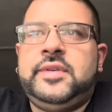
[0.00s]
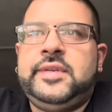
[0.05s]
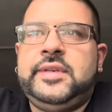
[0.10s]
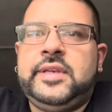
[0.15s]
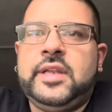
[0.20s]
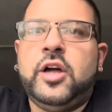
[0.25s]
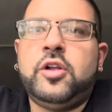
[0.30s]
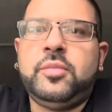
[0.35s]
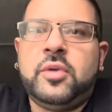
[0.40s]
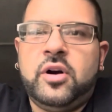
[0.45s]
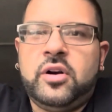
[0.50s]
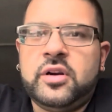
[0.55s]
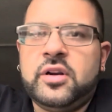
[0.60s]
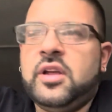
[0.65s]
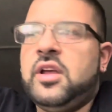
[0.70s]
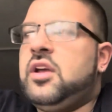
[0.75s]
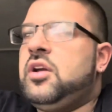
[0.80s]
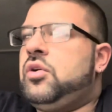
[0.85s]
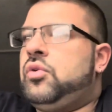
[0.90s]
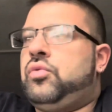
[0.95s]
Dalma
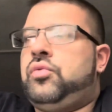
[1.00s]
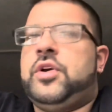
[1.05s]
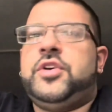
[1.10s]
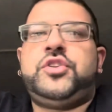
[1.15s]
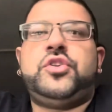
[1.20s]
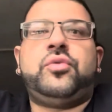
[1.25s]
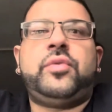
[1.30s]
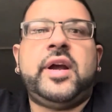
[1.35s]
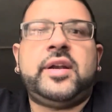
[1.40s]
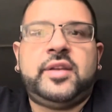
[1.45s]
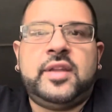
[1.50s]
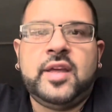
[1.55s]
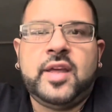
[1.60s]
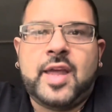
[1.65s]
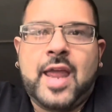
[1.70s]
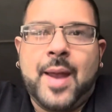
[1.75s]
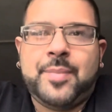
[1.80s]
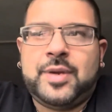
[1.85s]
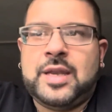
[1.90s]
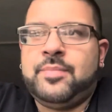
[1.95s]
resurrecting
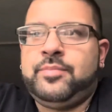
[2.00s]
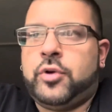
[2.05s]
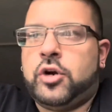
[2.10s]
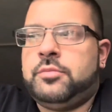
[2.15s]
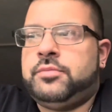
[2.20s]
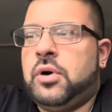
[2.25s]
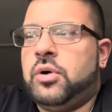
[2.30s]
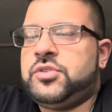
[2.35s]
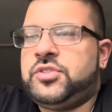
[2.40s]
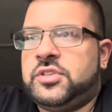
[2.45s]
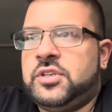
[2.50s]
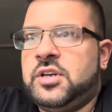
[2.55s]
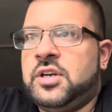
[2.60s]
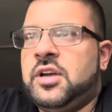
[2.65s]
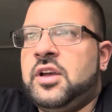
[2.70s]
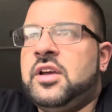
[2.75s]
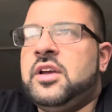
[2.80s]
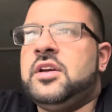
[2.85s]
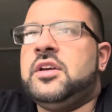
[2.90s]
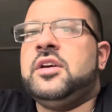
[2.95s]
Captain Barbossa,
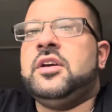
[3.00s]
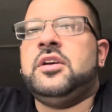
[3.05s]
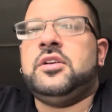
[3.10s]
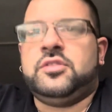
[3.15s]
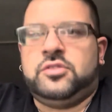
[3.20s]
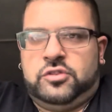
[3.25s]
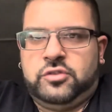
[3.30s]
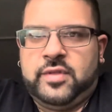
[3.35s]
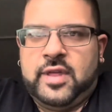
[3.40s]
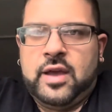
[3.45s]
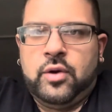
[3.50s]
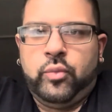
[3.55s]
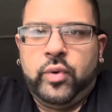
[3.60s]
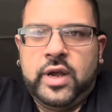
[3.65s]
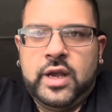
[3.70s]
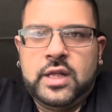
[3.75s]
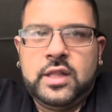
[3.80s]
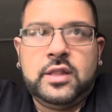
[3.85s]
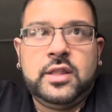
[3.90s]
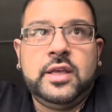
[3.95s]
so that
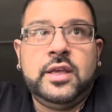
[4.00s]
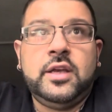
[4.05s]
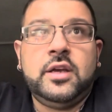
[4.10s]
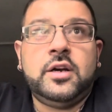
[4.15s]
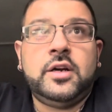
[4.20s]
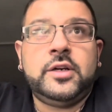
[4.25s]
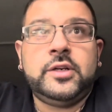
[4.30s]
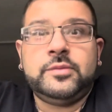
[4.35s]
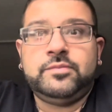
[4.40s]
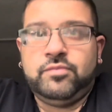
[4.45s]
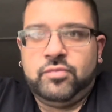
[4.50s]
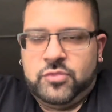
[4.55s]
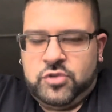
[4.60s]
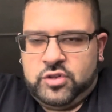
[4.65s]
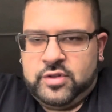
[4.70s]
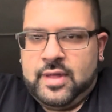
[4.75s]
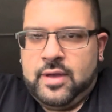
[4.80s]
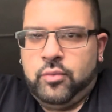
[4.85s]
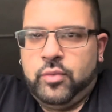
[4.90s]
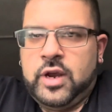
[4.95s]
way
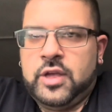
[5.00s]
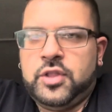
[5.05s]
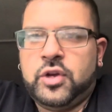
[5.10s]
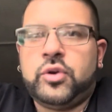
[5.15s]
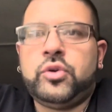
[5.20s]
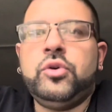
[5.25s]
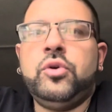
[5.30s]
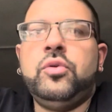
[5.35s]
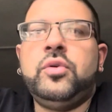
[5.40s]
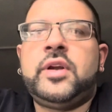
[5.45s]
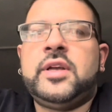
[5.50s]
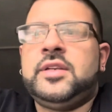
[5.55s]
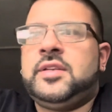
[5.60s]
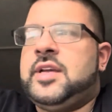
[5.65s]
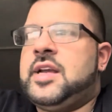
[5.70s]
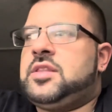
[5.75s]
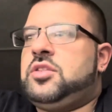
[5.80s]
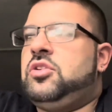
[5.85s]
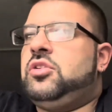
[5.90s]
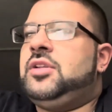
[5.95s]
the crew can
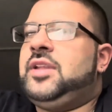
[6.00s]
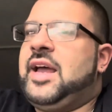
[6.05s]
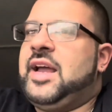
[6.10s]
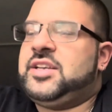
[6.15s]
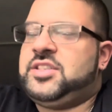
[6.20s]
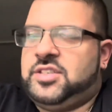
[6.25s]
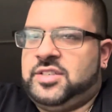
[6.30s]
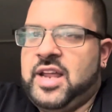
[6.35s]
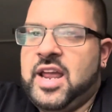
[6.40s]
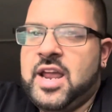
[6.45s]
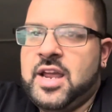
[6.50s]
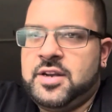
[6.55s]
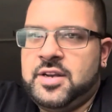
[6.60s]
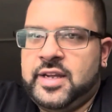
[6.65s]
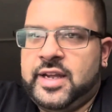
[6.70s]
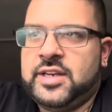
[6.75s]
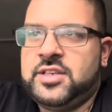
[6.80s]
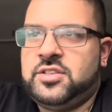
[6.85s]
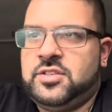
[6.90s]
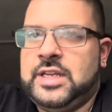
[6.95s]
take their last stand
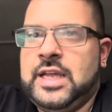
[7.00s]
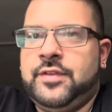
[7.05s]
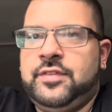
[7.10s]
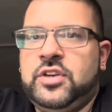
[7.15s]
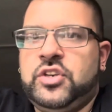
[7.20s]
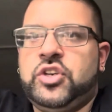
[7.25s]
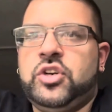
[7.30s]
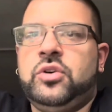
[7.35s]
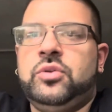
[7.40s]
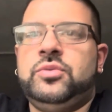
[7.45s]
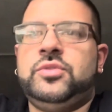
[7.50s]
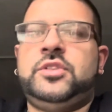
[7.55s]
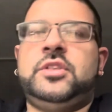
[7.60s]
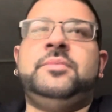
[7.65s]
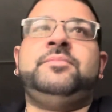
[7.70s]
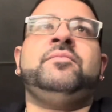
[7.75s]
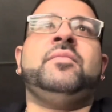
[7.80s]
against Davy Jones.